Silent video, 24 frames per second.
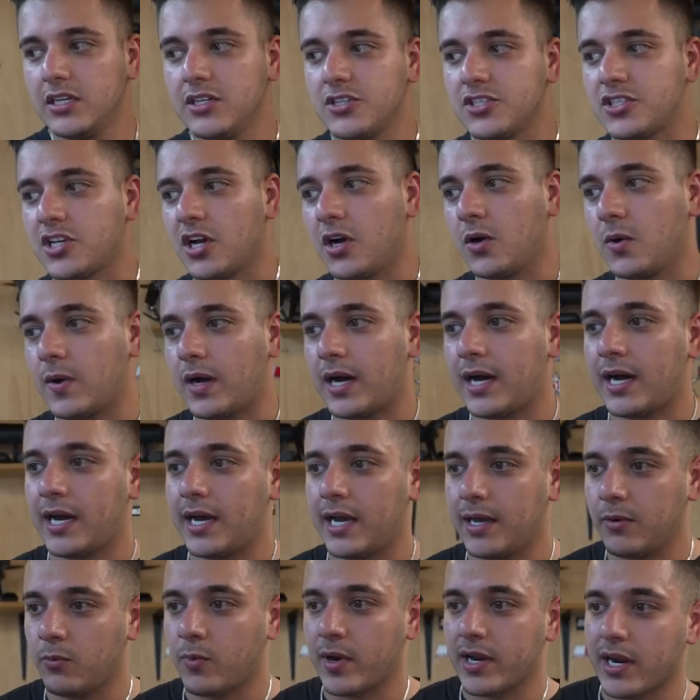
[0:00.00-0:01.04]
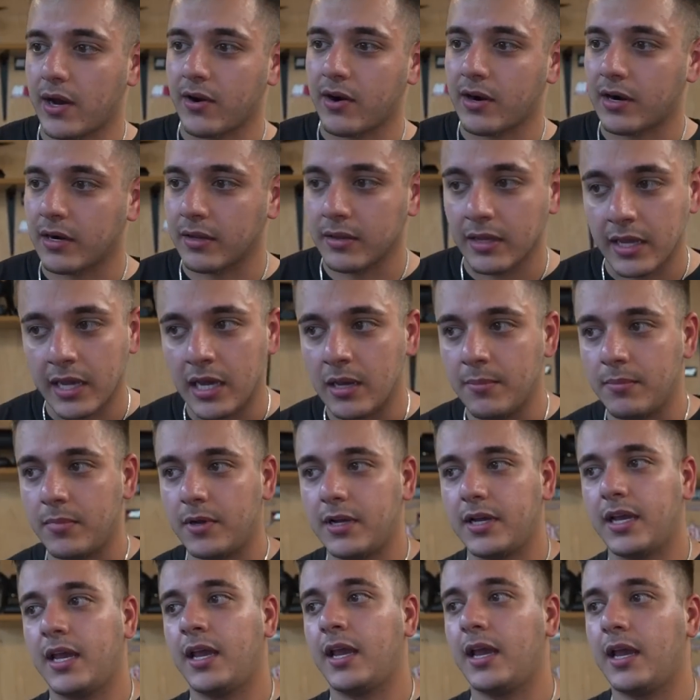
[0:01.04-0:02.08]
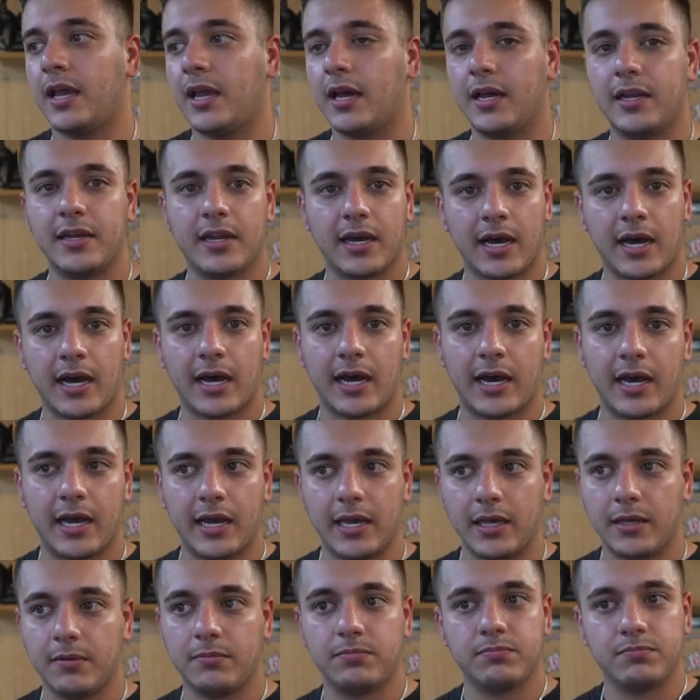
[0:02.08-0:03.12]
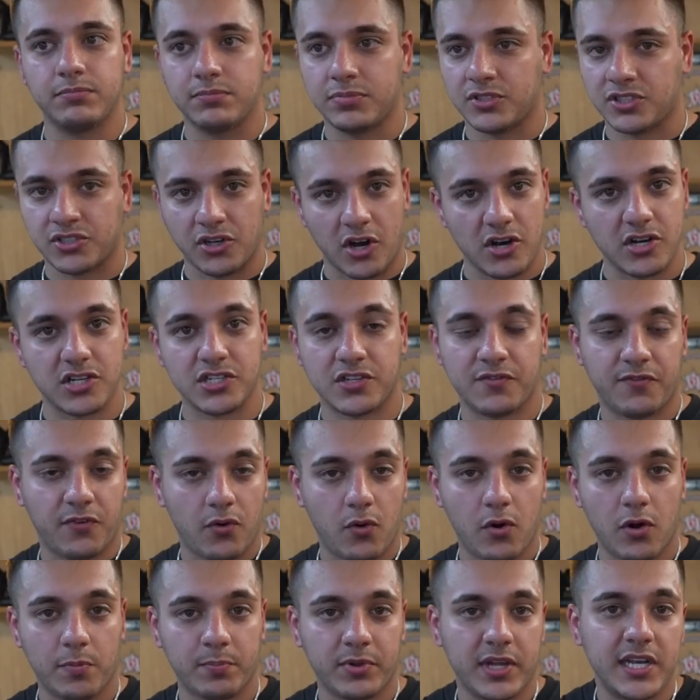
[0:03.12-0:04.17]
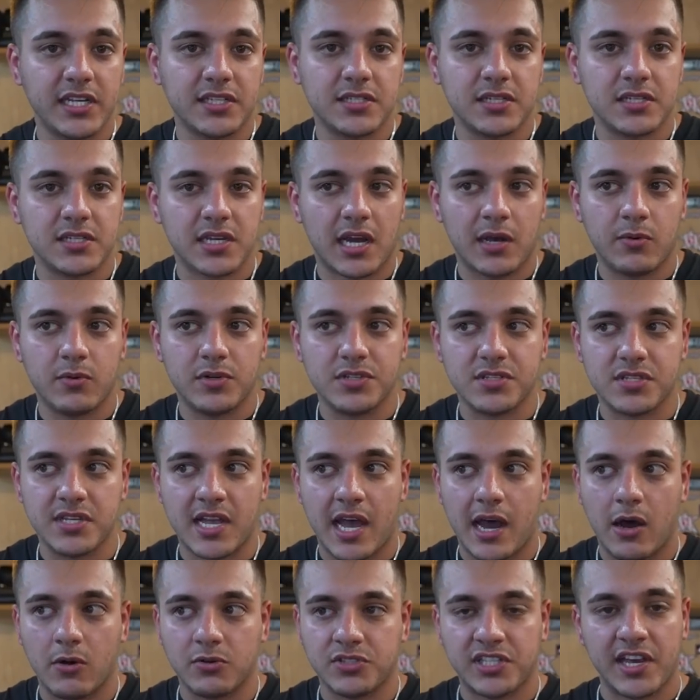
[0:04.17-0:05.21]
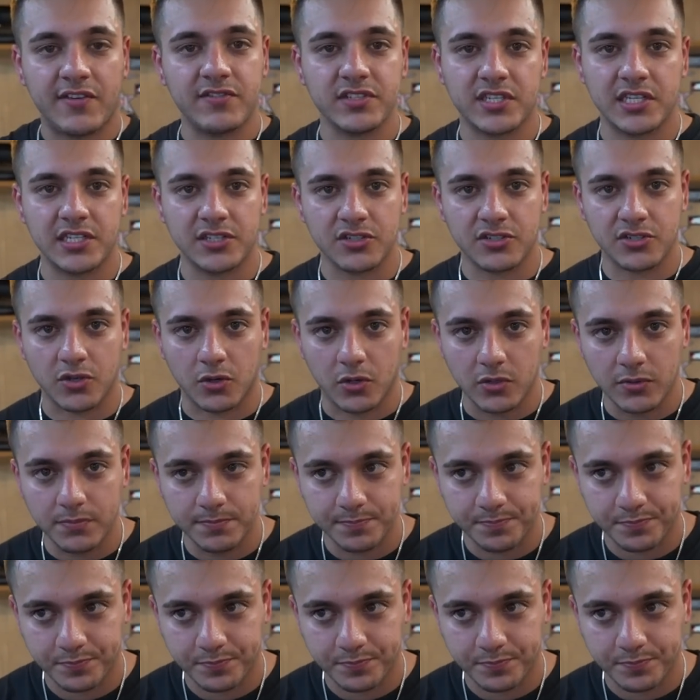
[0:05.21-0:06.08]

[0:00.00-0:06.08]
So I went out on a limb, and I searched for places. I was now 17 years old.